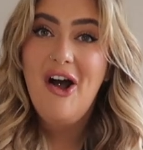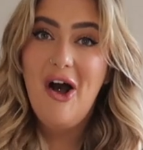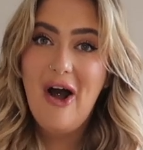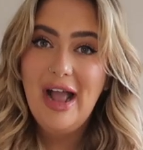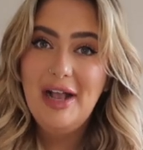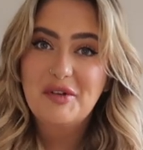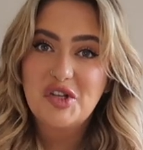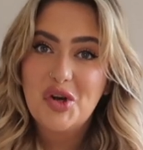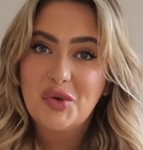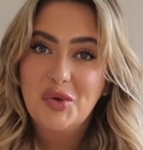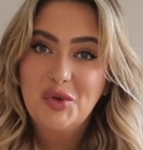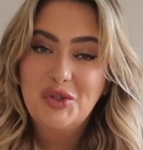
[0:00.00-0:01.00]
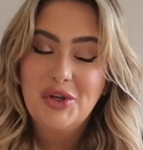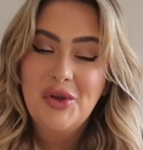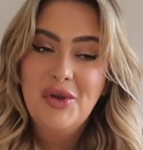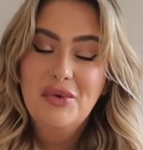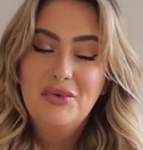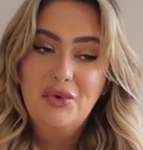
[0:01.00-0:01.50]
I have struggled
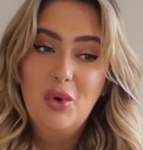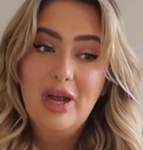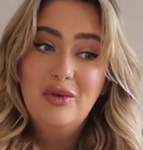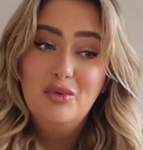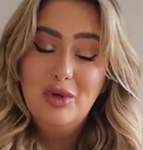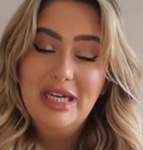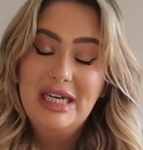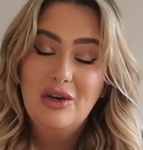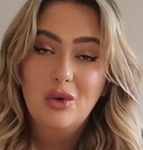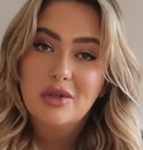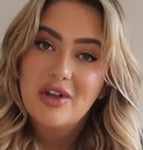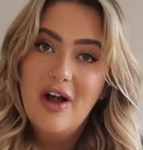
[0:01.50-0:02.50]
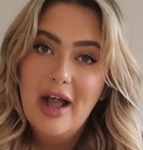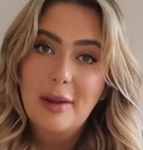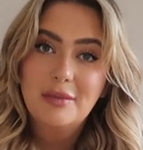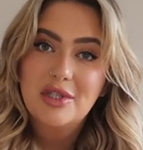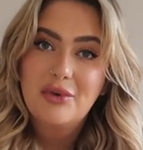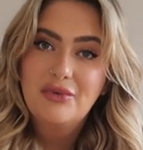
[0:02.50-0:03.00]
for a really long
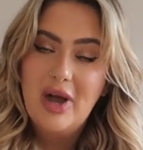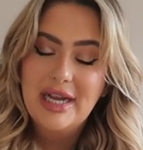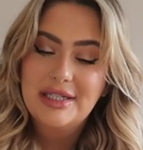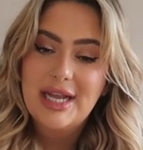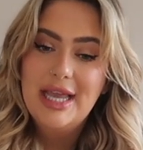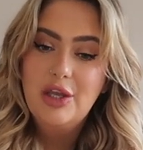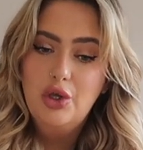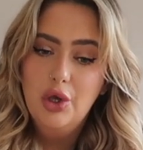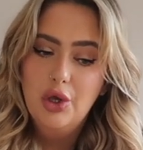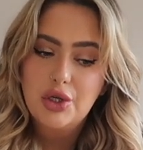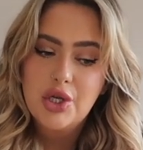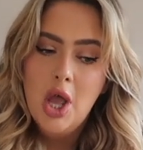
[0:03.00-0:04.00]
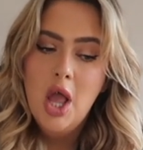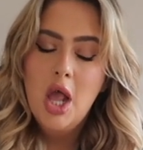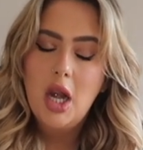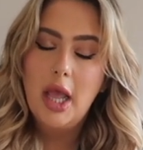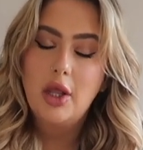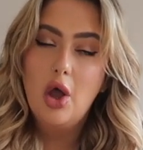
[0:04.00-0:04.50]
time to find a good,
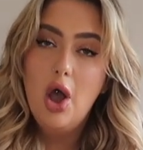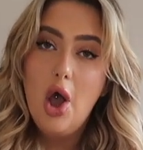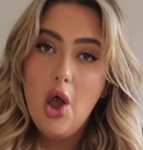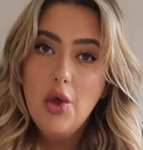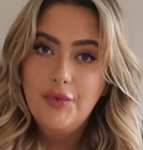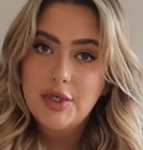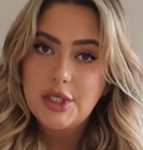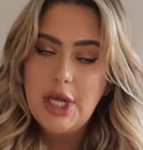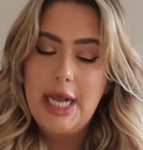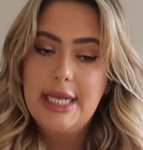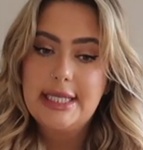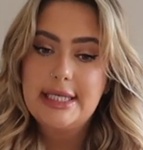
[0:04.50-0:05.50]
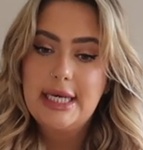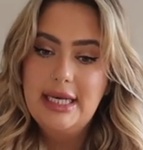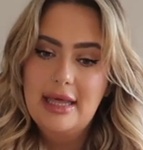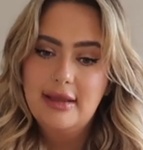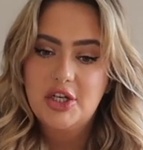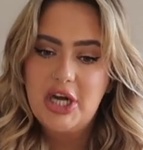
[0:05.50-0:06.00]
like, oversized
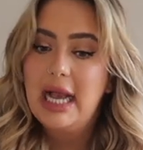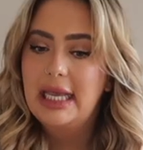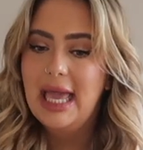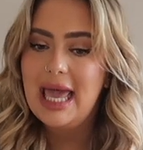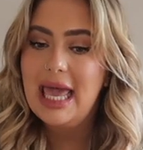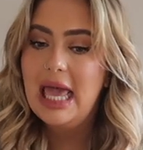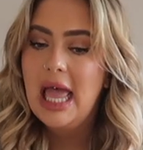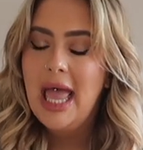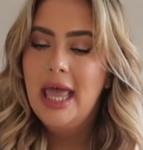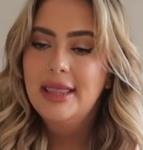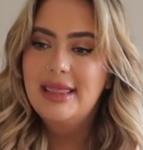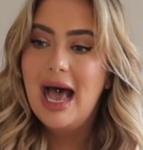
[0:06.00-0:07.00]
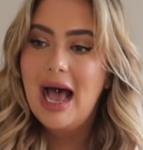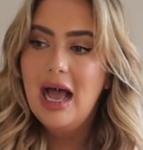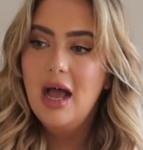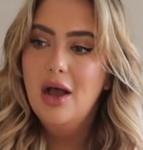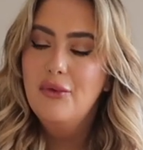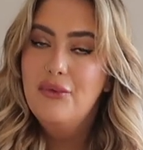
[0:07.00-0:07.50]
leather jacket
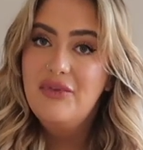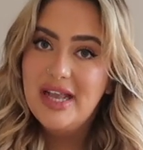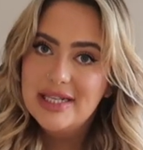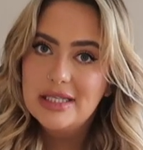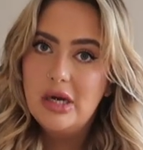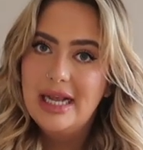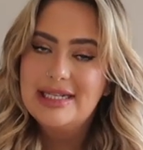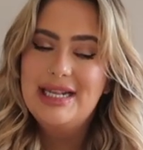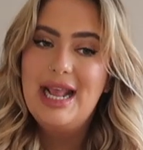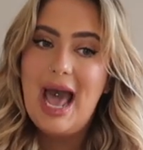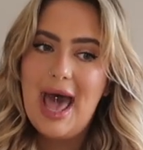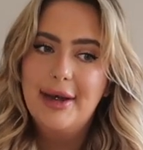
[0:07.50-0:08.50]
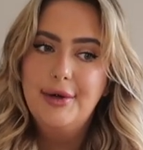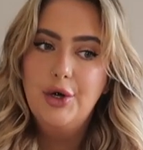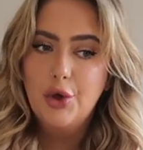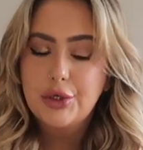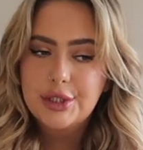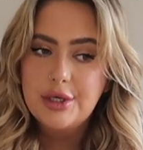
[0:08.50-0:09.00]
that fits nicely and
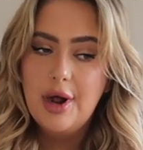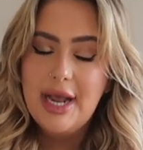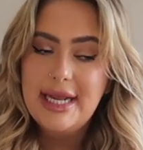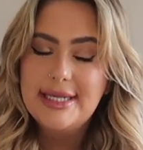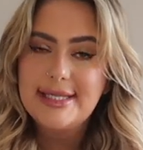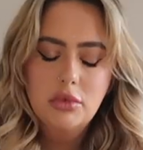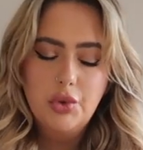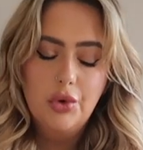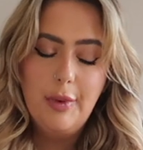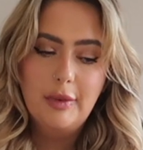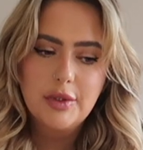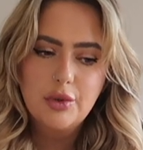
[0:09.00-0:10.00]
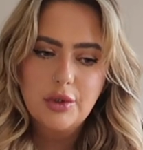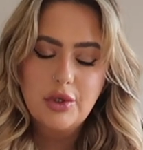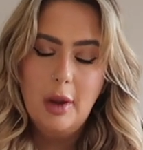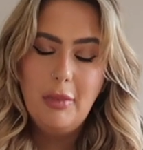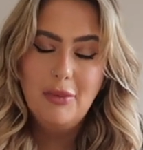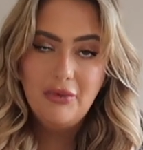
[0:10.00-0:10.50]
looks nice. Talk about this all the
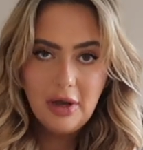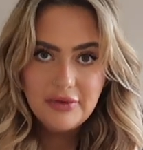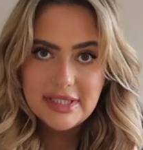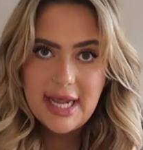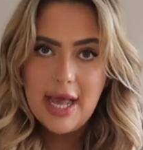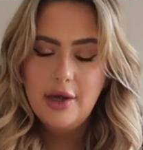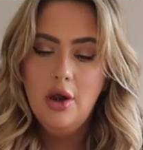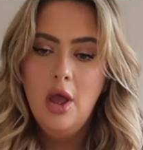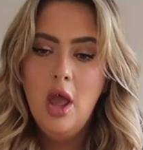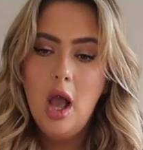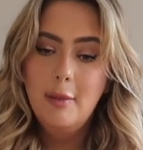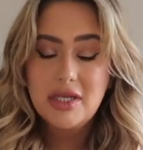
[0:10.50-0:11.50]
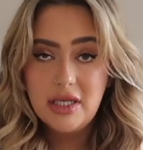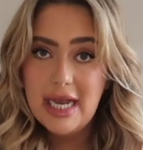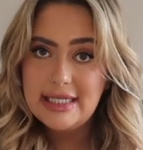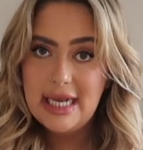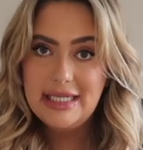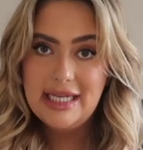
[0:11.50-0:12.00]
time, but I'm 5'10", I'm a
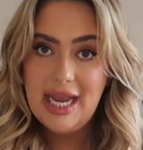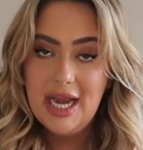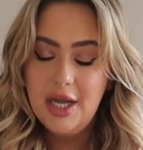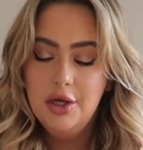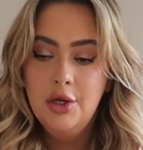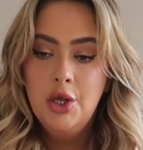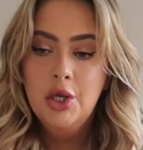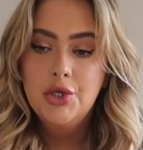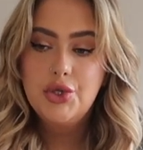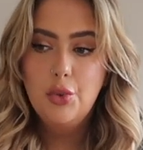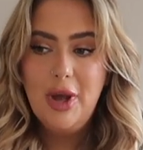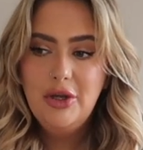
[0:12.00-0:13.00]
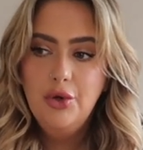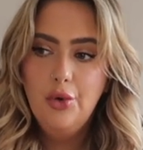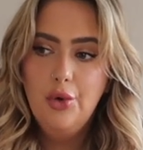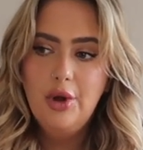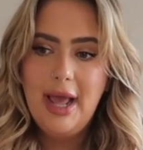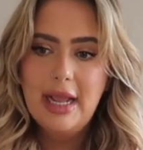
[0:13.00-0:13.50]
size 18, so when
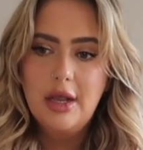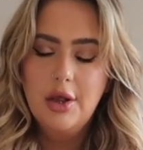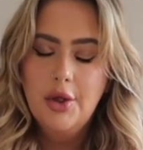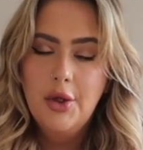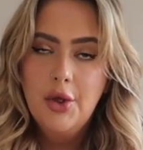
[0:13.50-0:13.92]
you're like